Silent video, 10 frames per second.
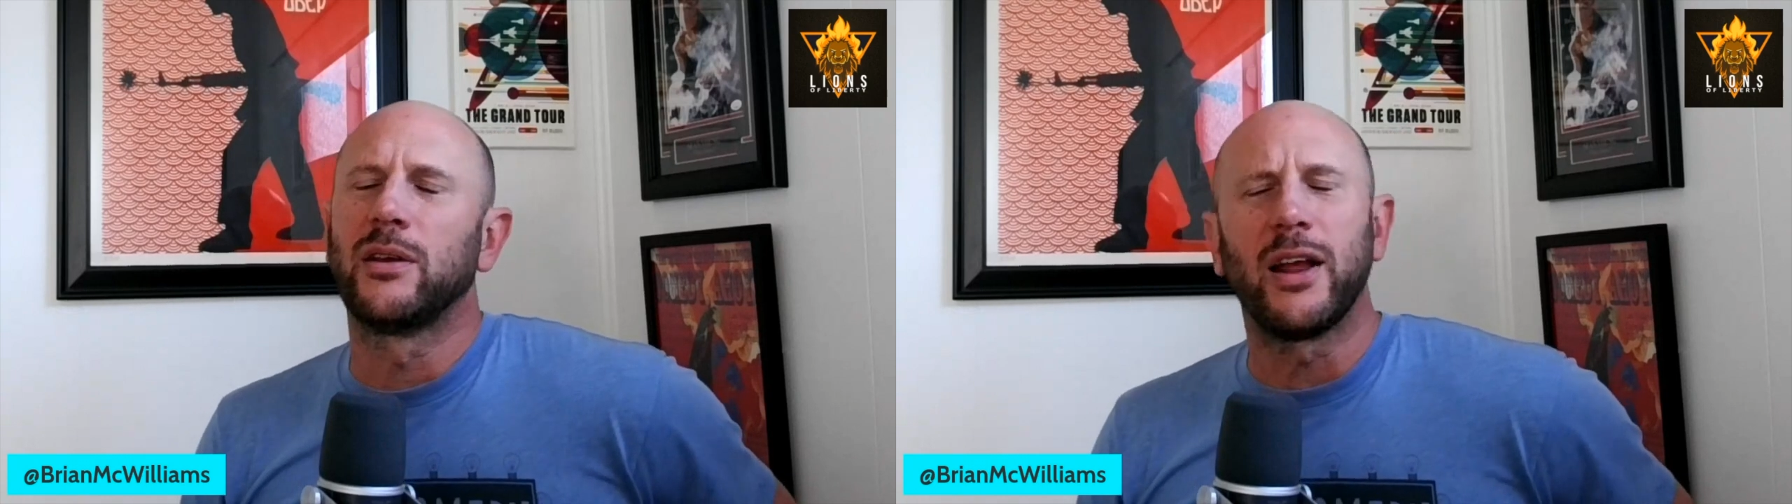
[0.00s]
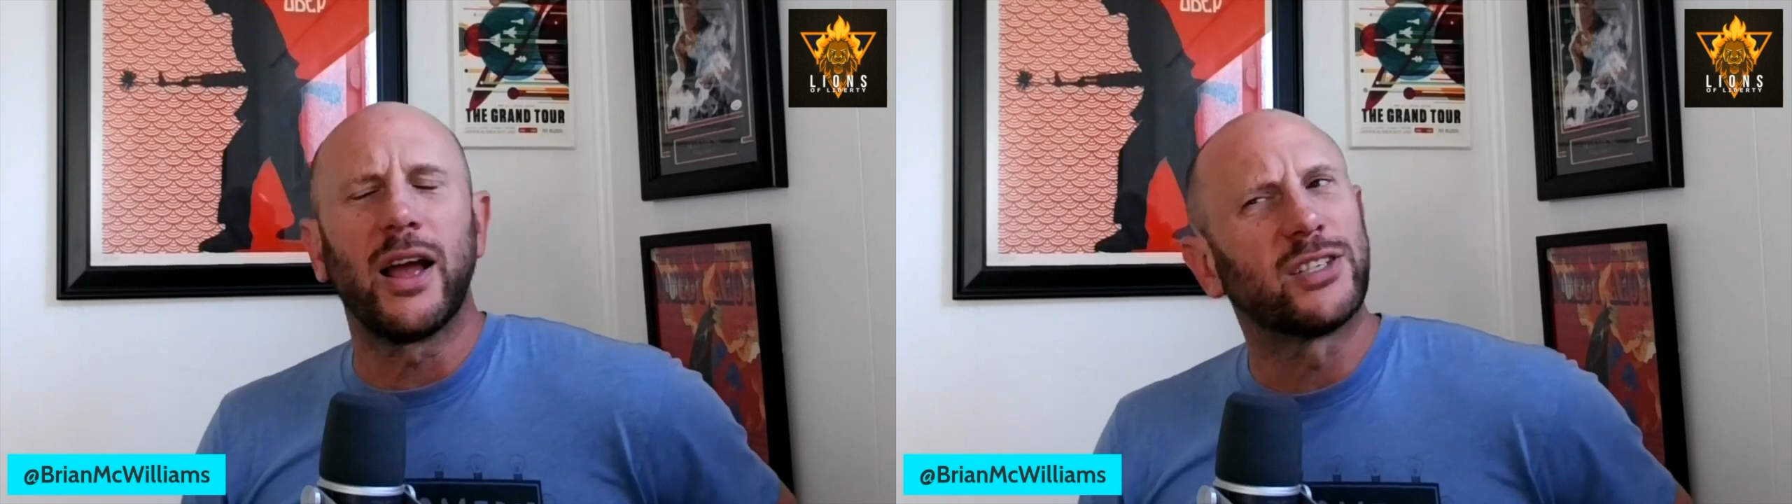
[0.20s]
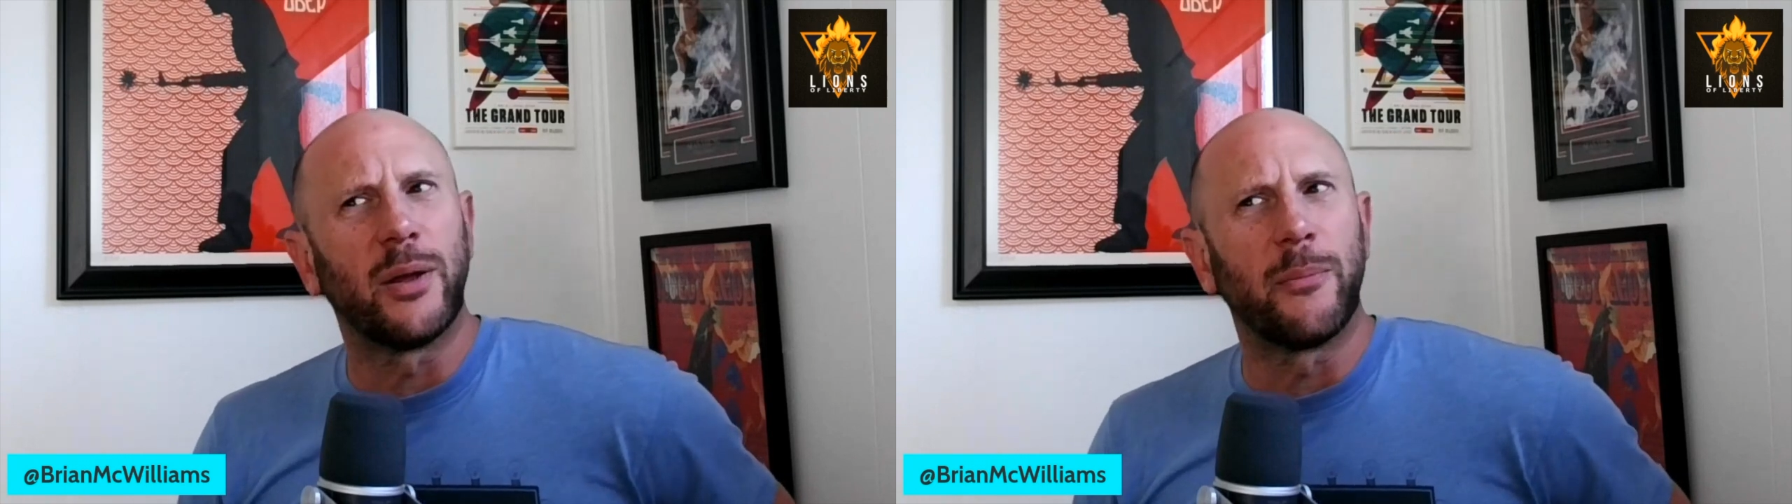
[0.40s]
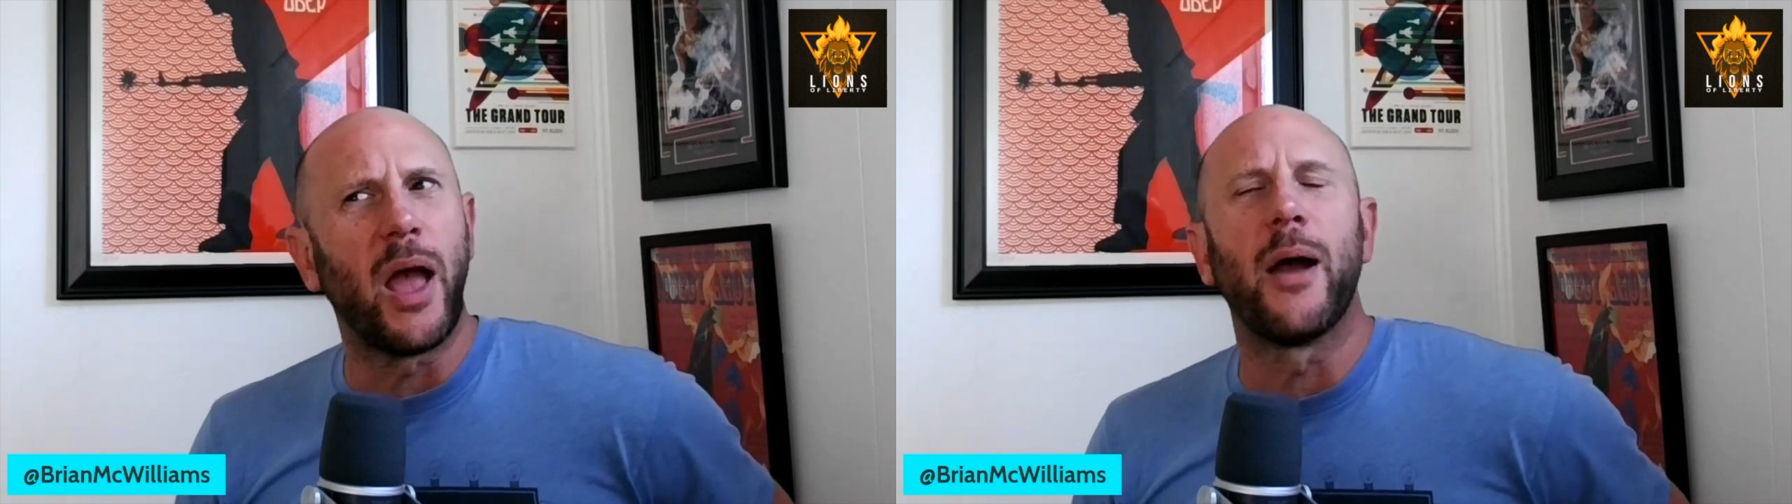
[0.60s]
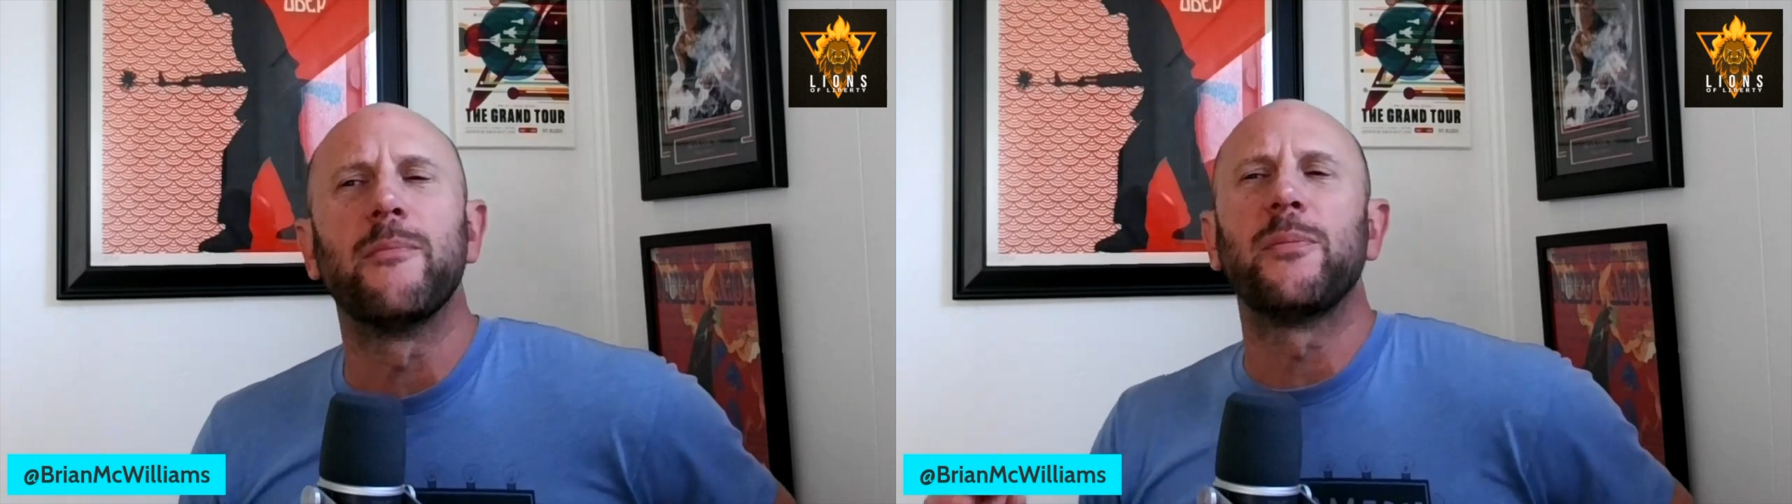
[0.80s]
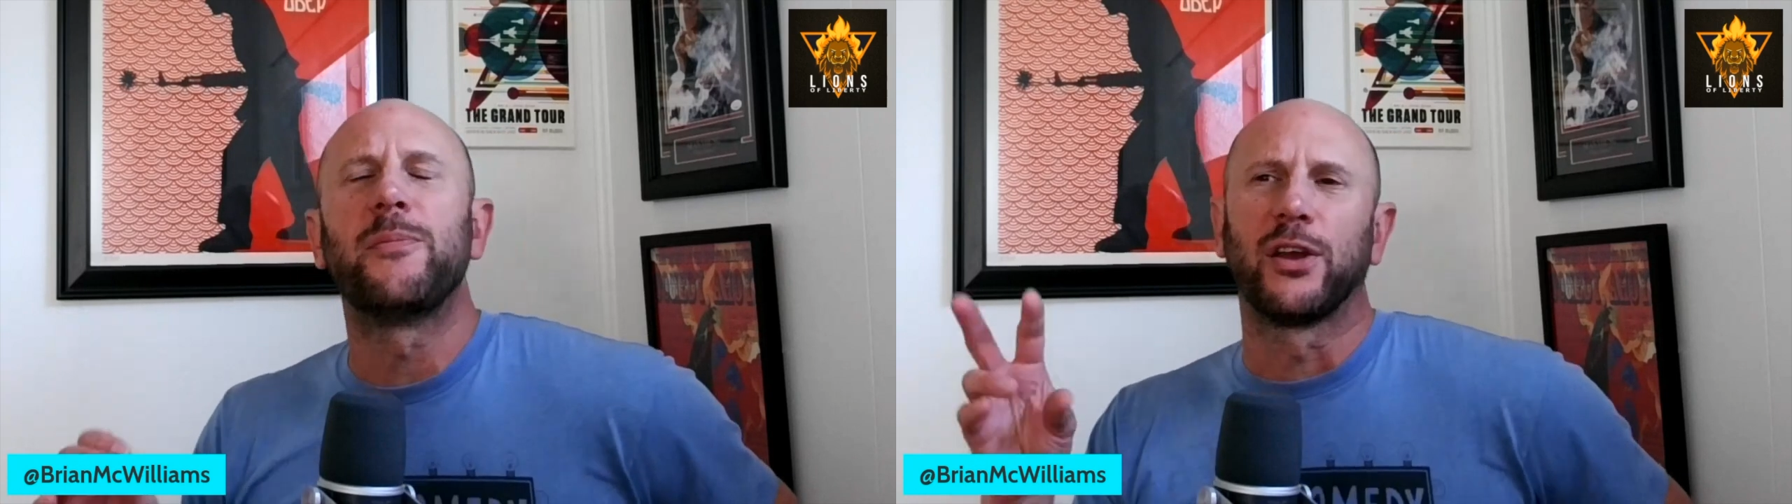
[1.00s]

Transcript: actually, I might be